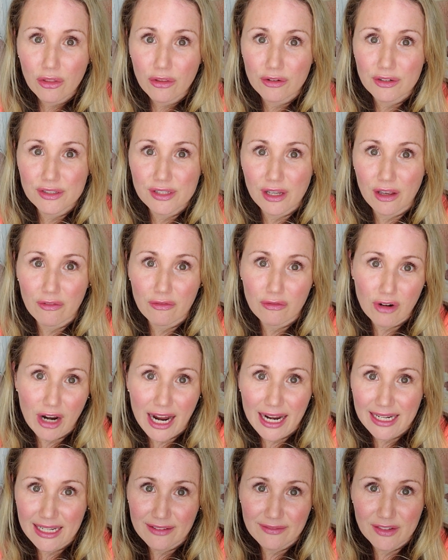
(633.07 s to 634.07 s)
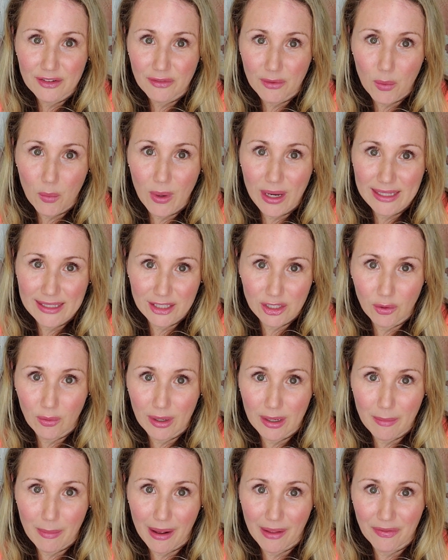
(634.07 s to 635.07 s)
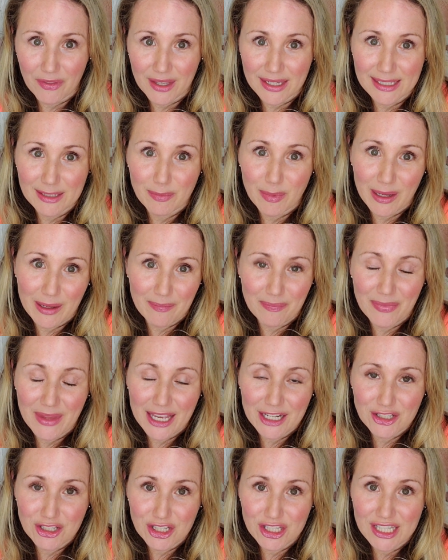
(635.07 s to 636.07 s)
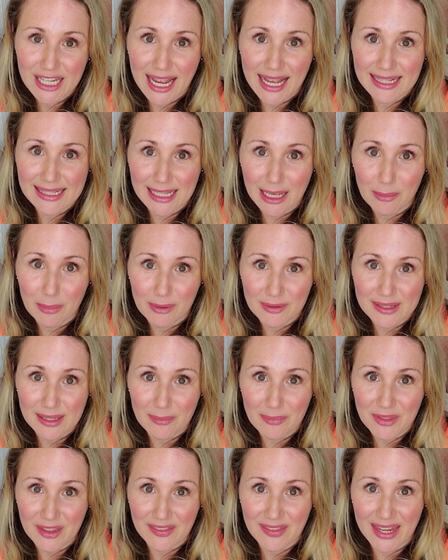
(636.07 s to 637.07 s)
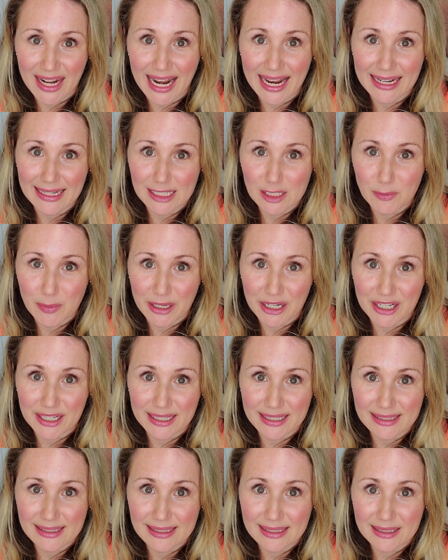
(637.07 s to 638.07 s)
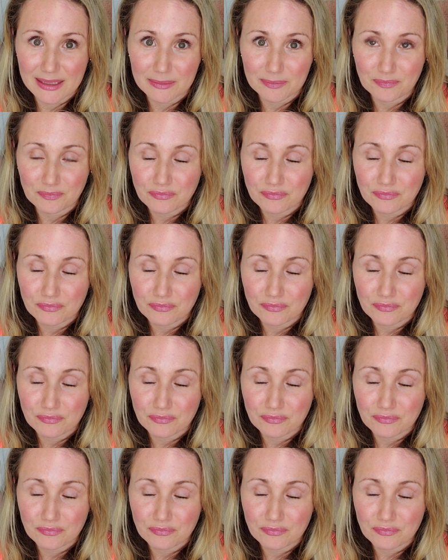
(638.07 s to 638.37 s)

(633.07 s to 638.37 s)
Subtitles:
There's a variety of different ways of going about this, but it's just a heads up of something that I experienced.